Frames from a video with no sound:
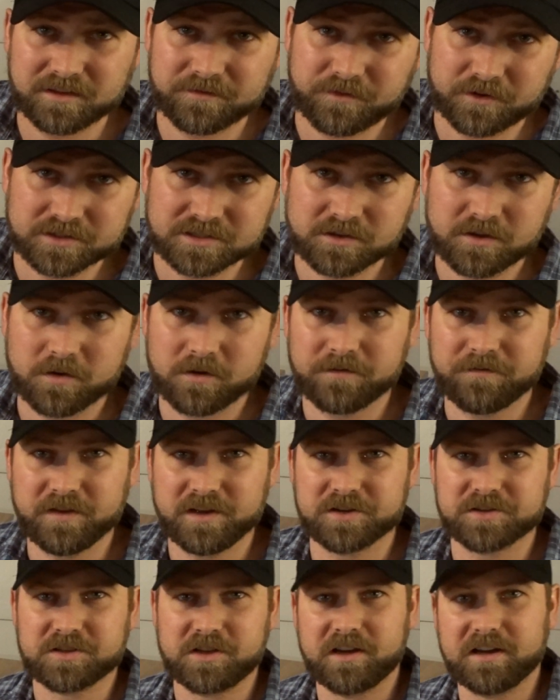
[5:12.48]
first coat of
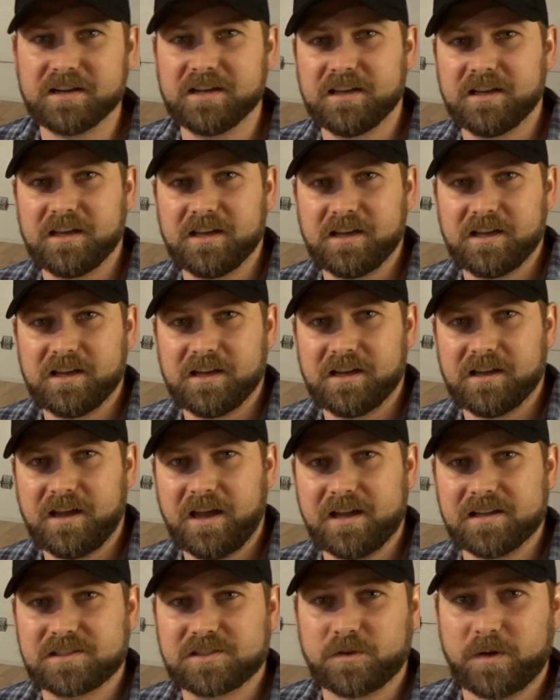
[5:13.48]
finish on.
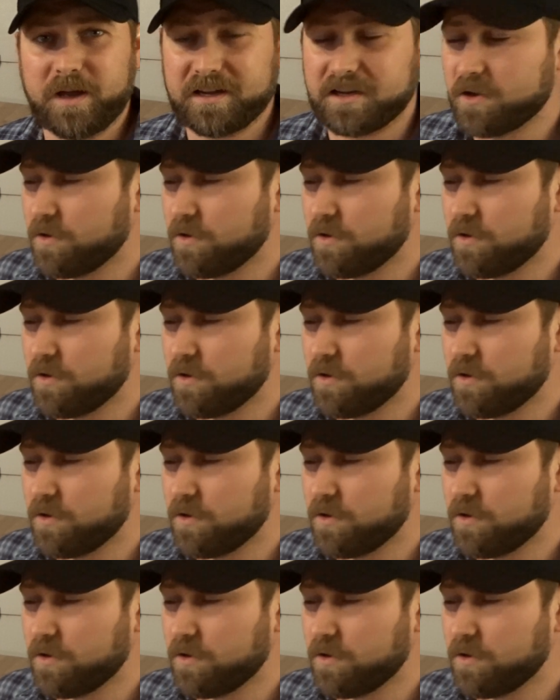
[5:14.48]
And so I'd